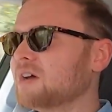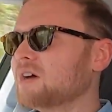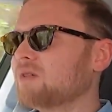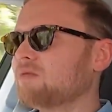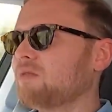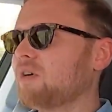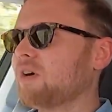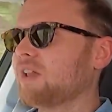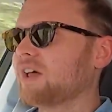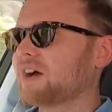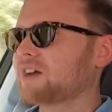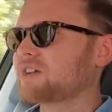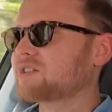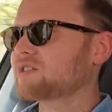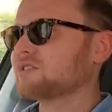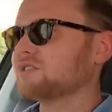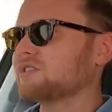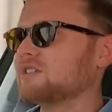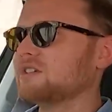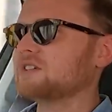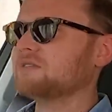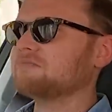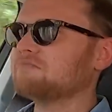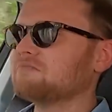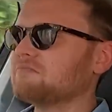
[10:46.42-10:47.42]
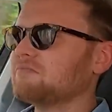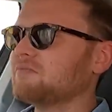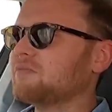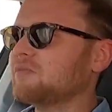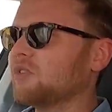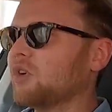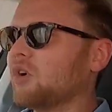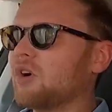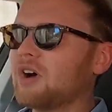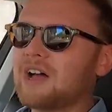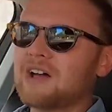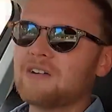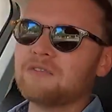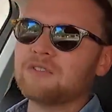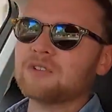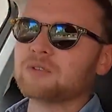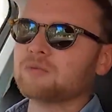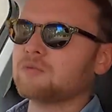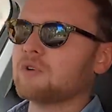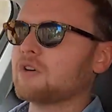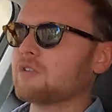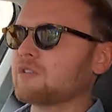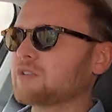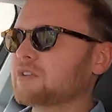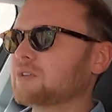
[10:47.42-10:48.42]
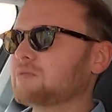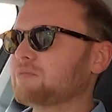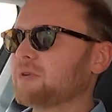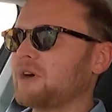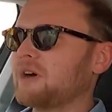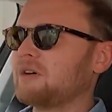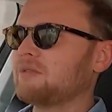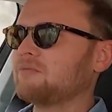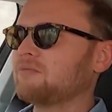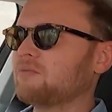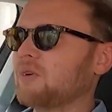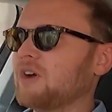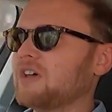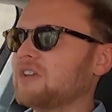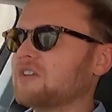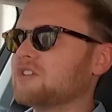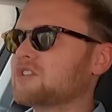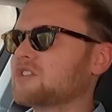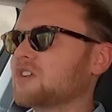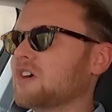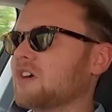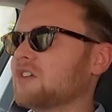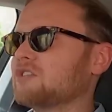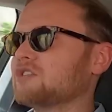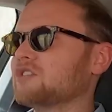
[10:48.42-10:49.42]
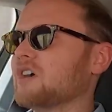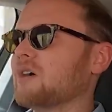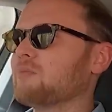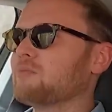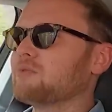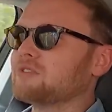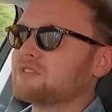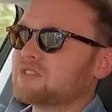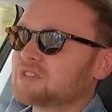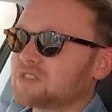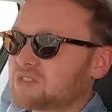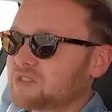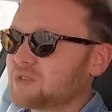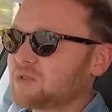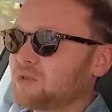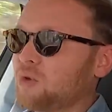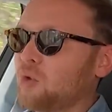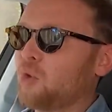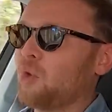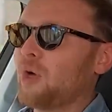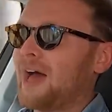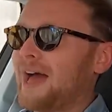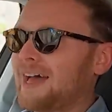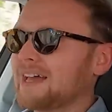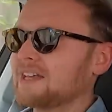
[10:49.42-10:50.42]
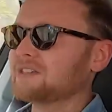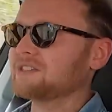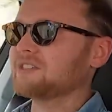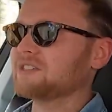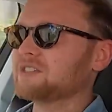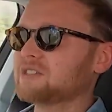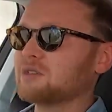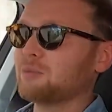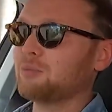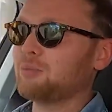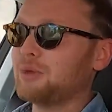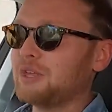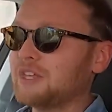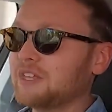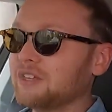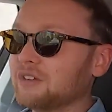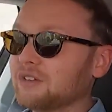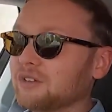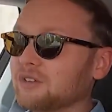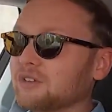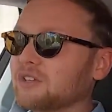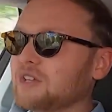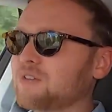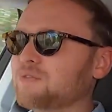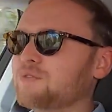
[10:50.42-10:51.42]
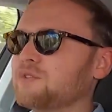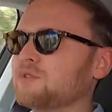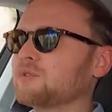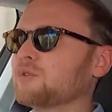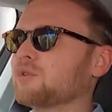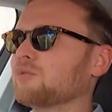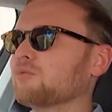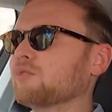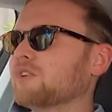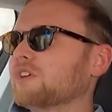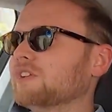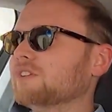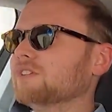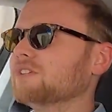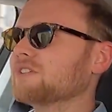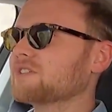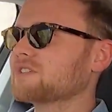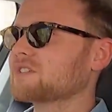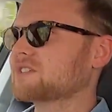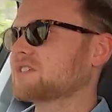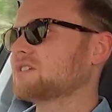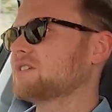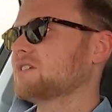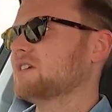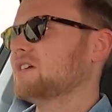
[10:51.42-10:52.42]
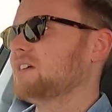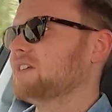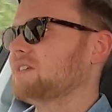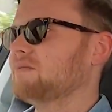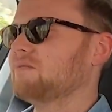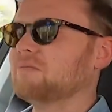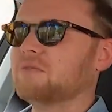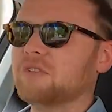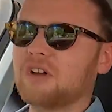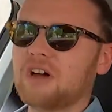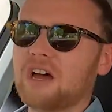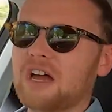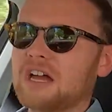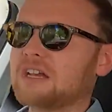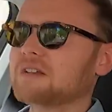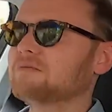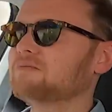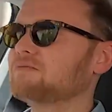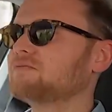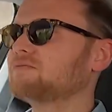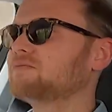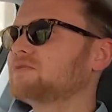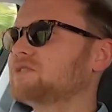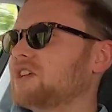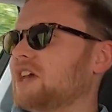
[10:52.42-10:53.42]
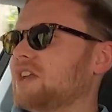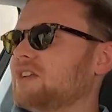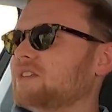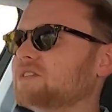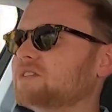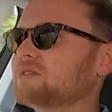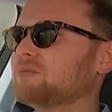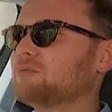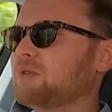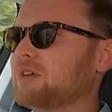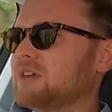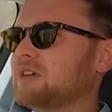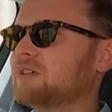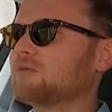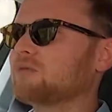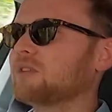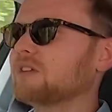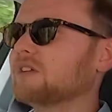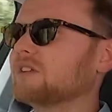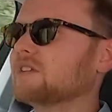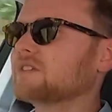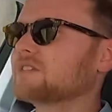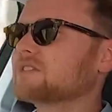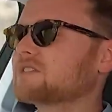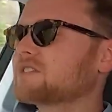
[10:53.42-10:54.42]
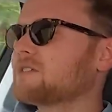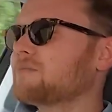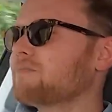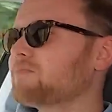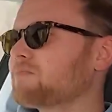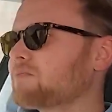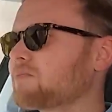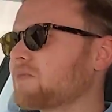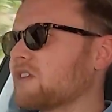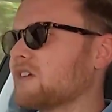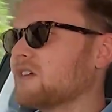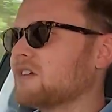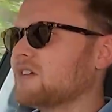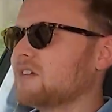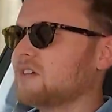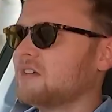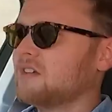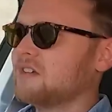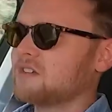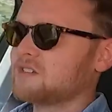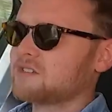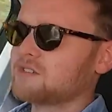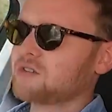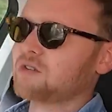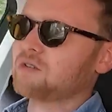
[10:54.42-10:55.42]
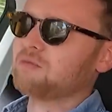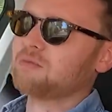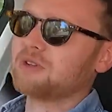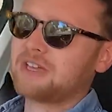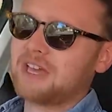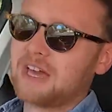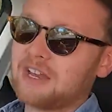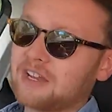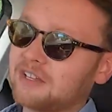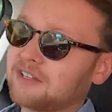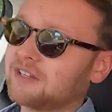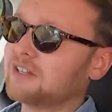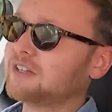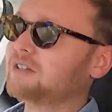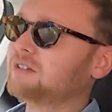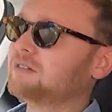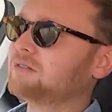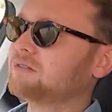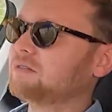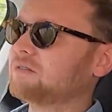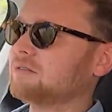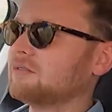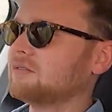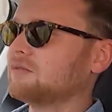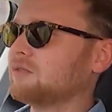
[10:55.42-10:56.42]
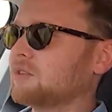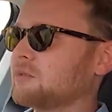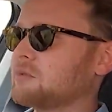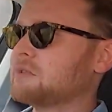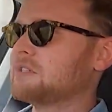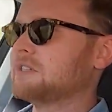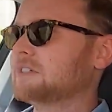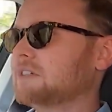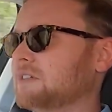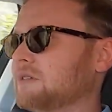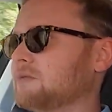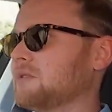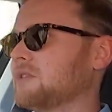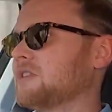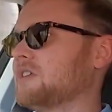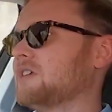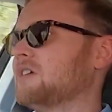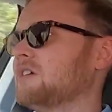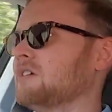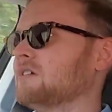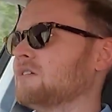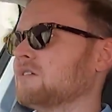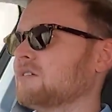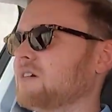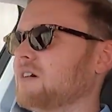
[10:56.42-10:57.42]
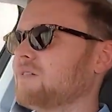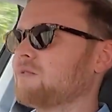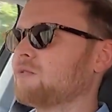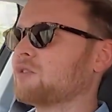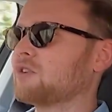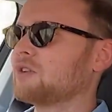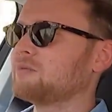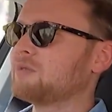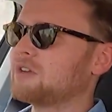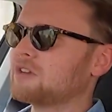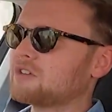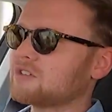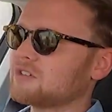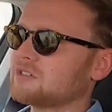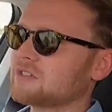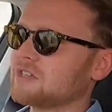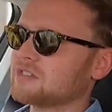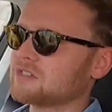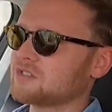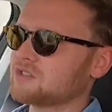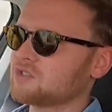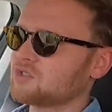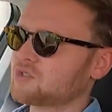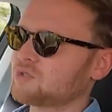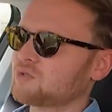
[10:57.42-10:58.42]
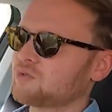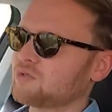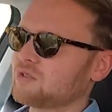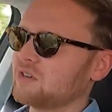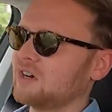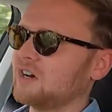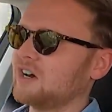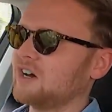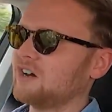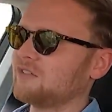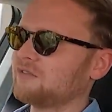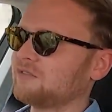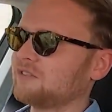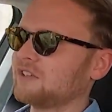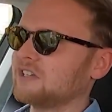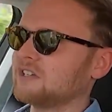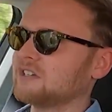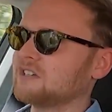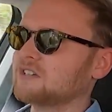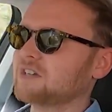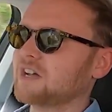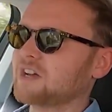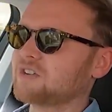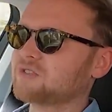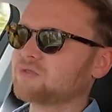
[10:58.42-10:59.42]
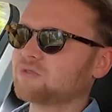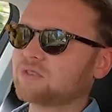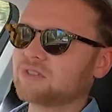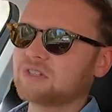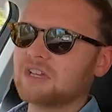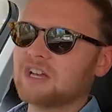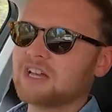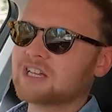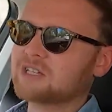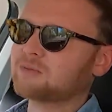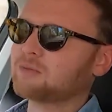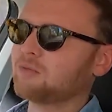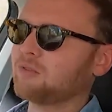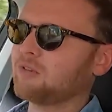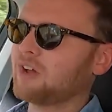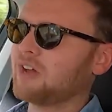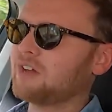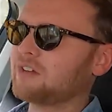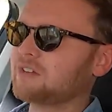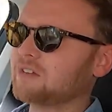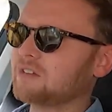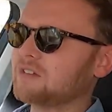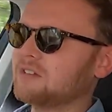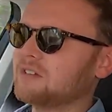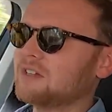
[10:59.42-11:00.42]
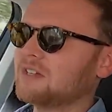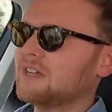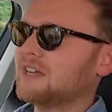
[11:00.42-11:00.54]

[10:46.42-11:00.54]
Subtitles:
while actually not having to worry about where to charge up. It still has its appeal if you're a realist, and I tend to be a realist. So mechanically, what are we dealing with here? I've already mentioned there's a 2.5 litre naturally aspirated